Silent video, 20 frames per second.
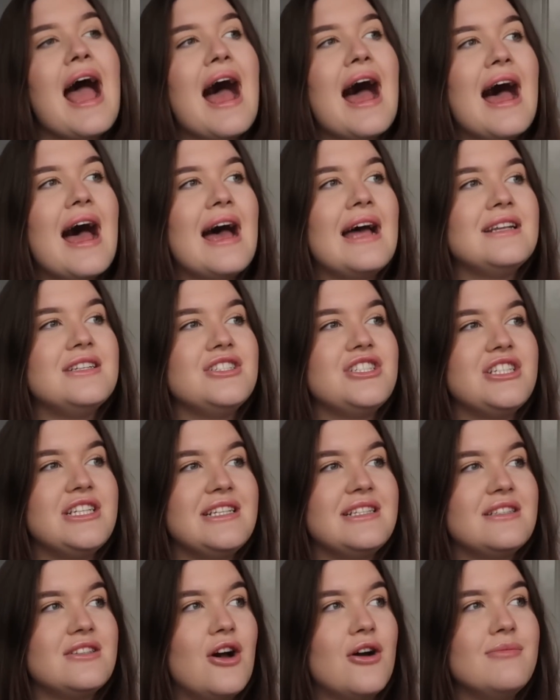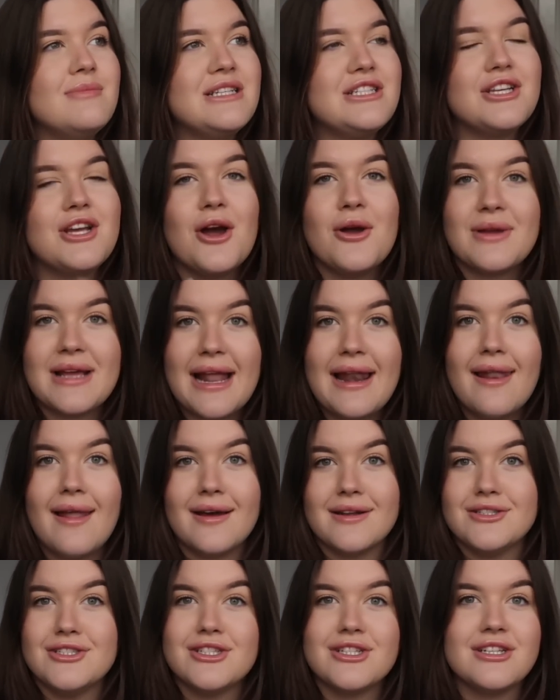and she told me to go get
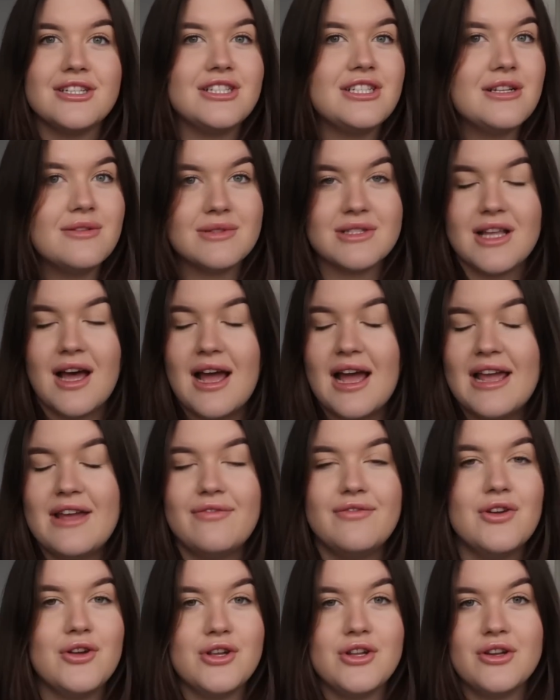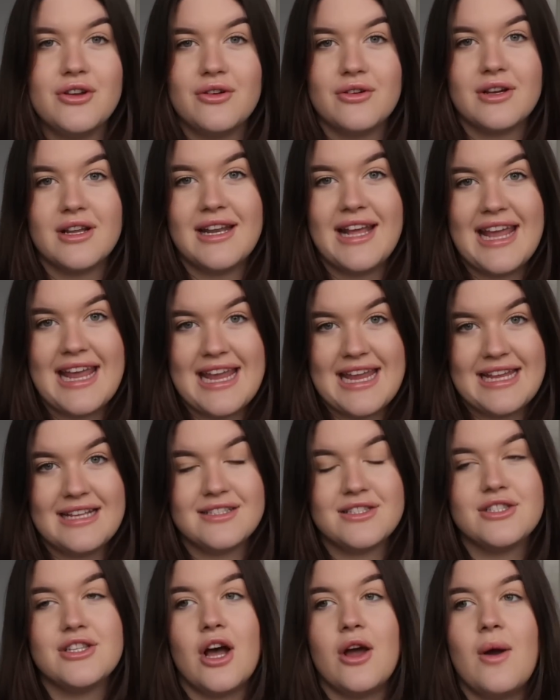lunch because she was like, if not, you're not gonna
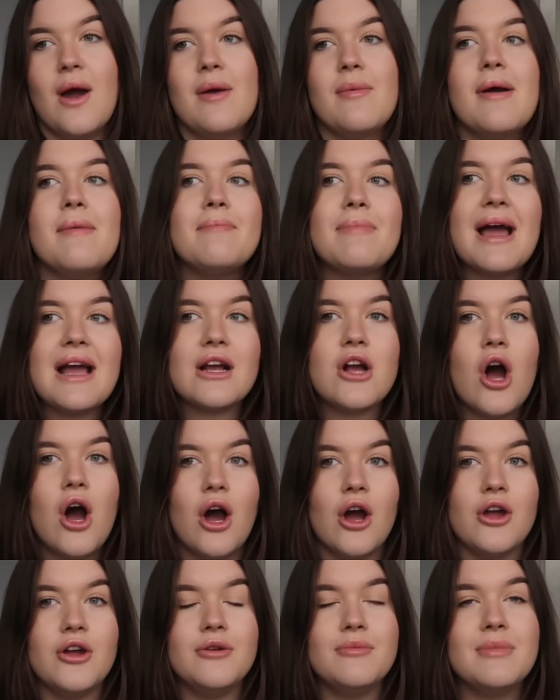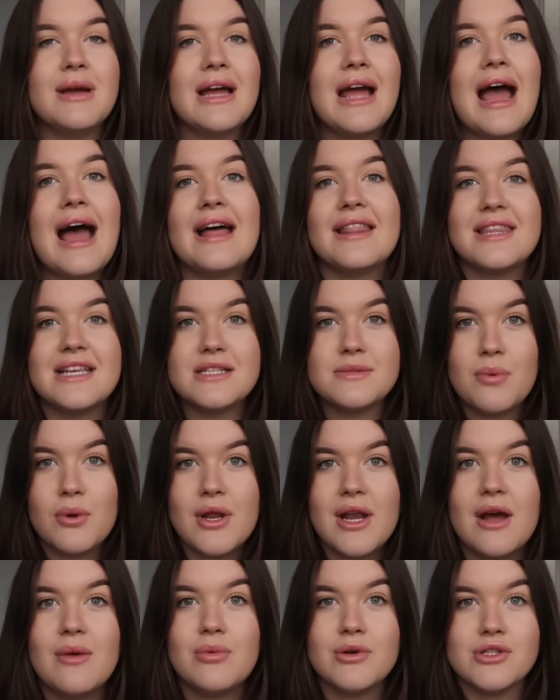eat. So I went back home. At this
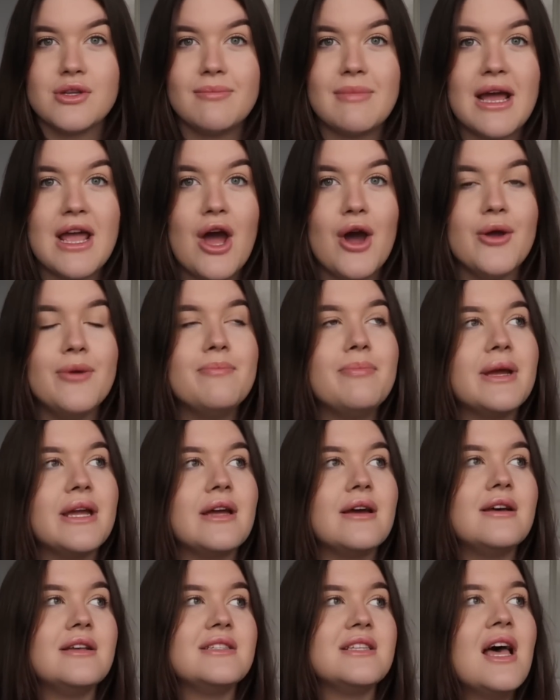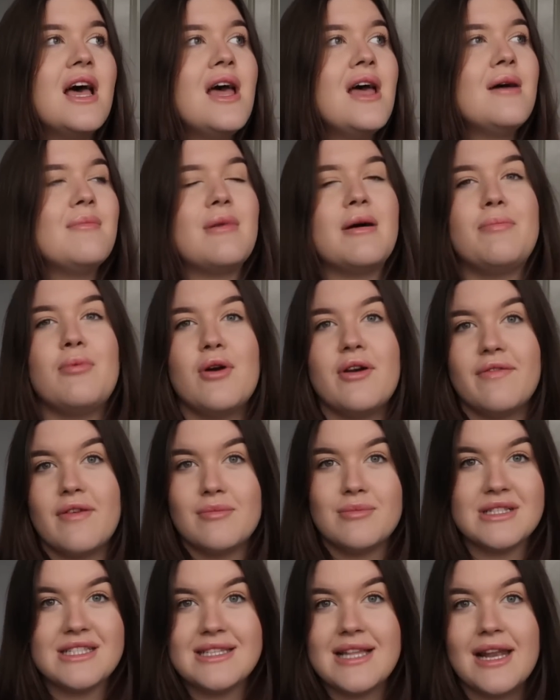point I was on my own because my
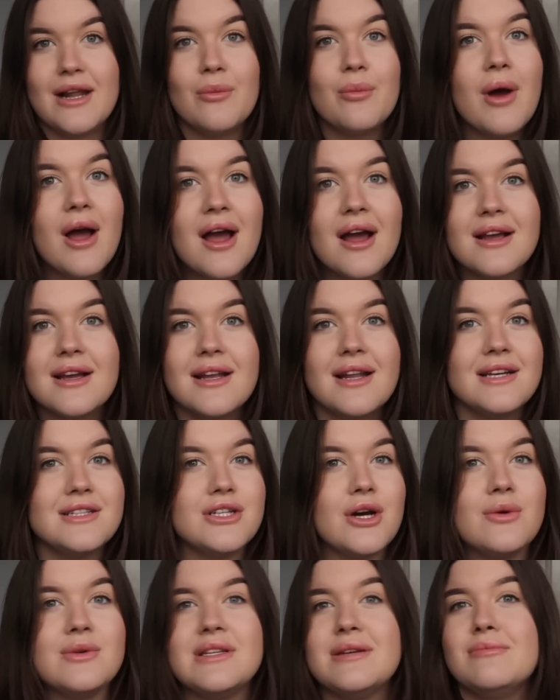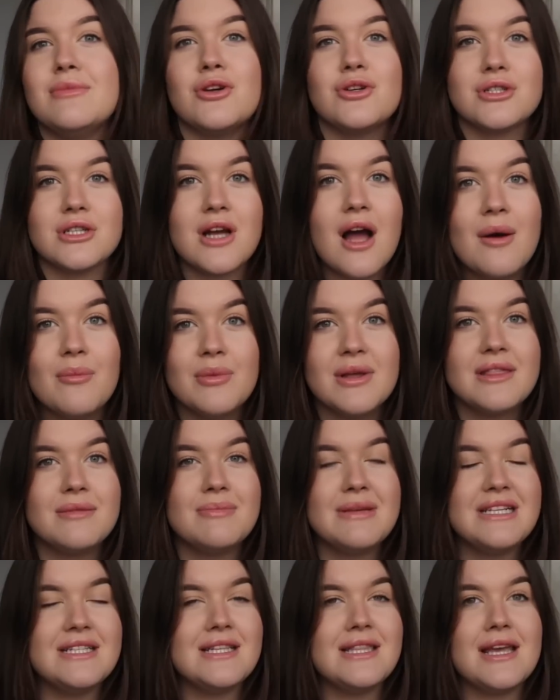boyfriend was still at work and I told him not to come with
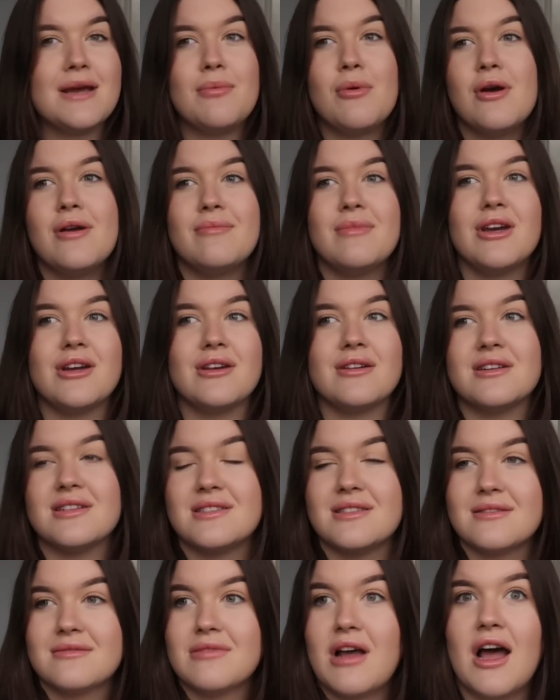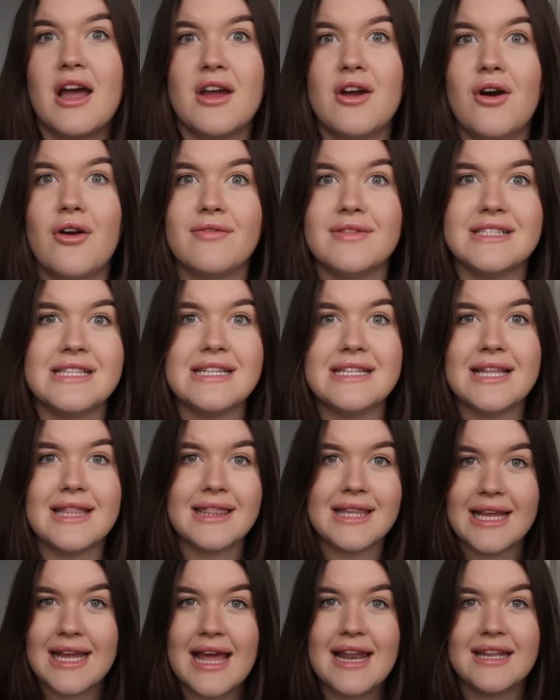me to the appointment because I obviously
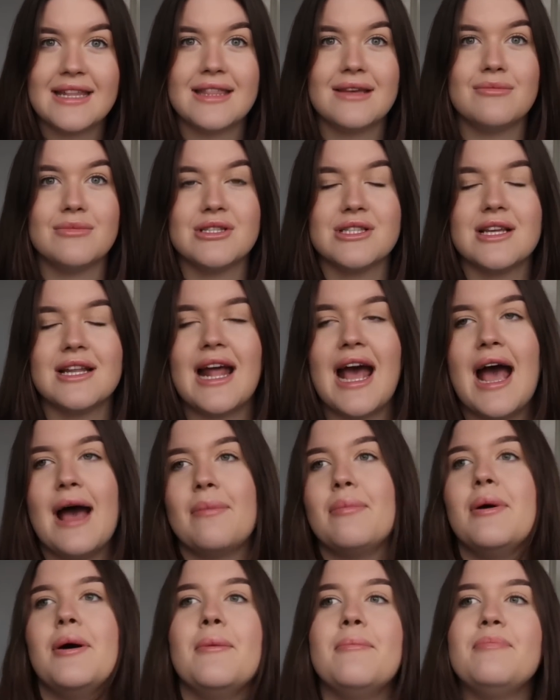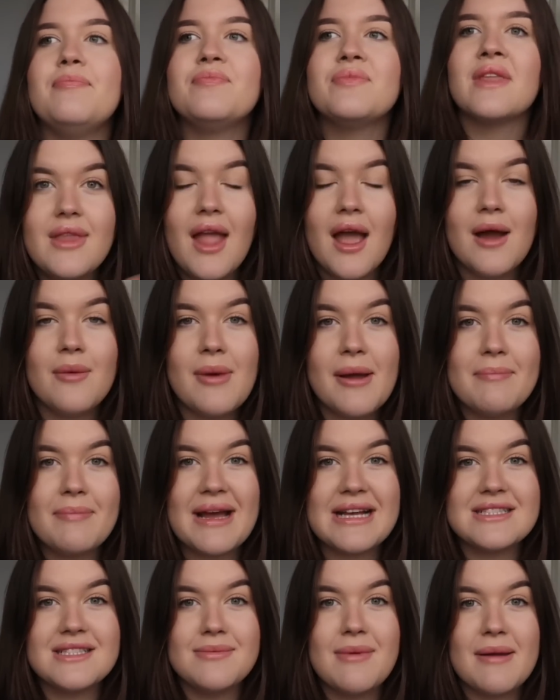didn't think anything was gonna happen. I went
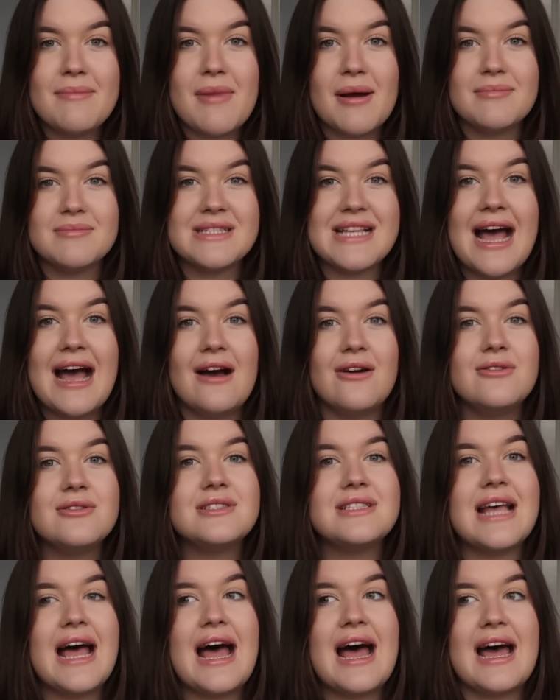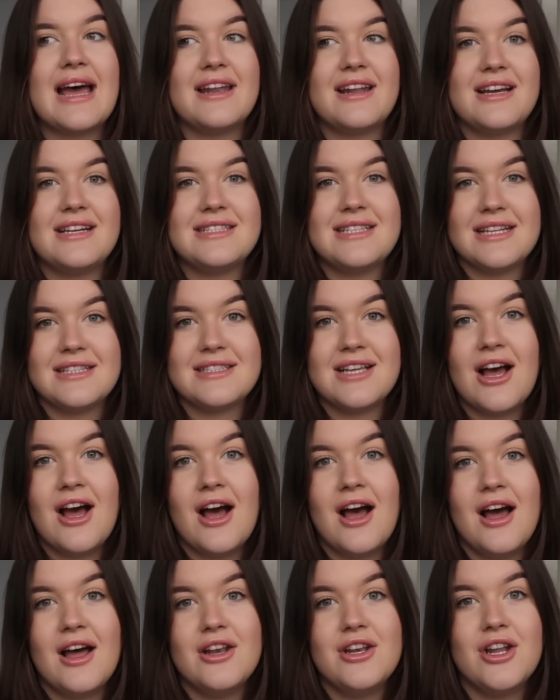back to my mum's house and I said to
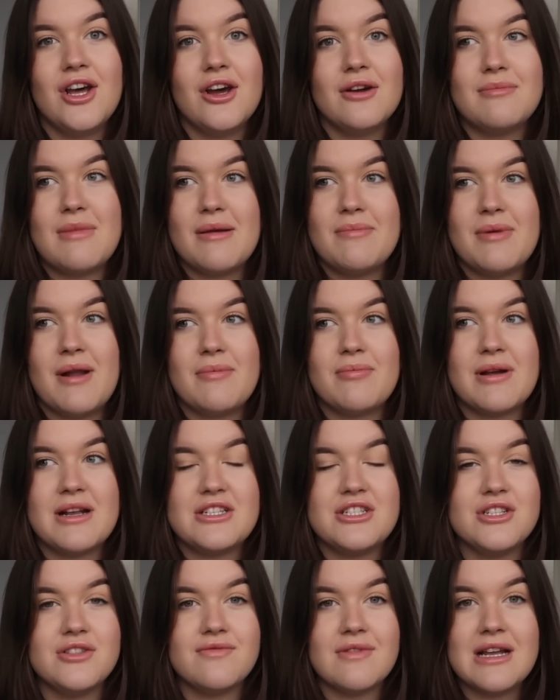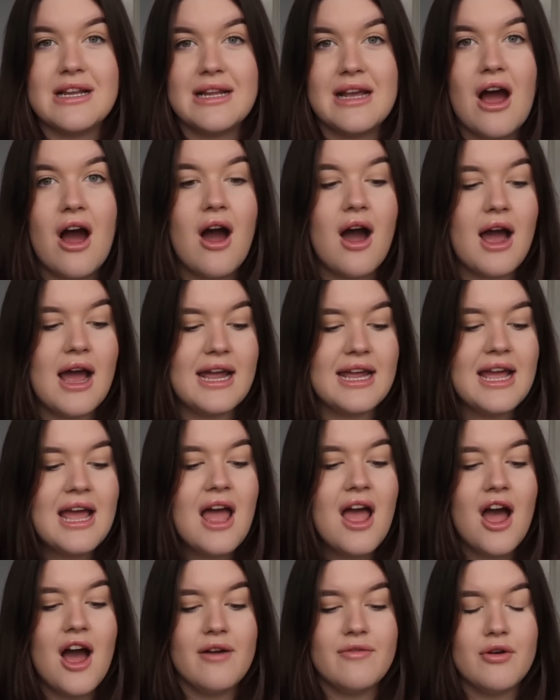her, look, my blood pressure's really high.
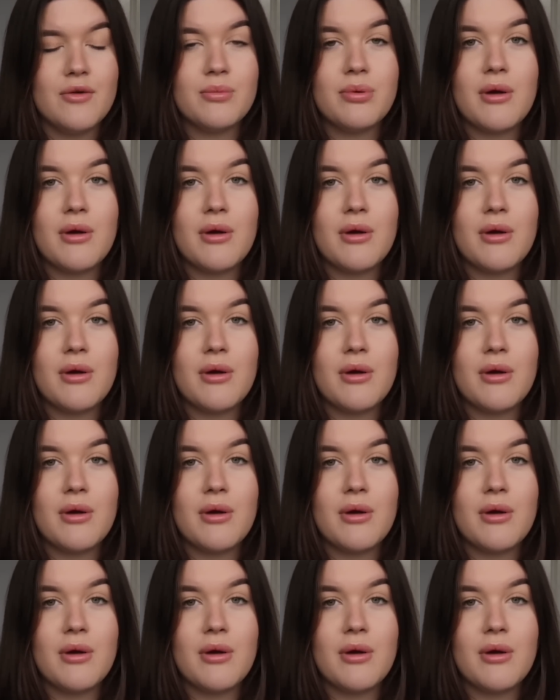I've got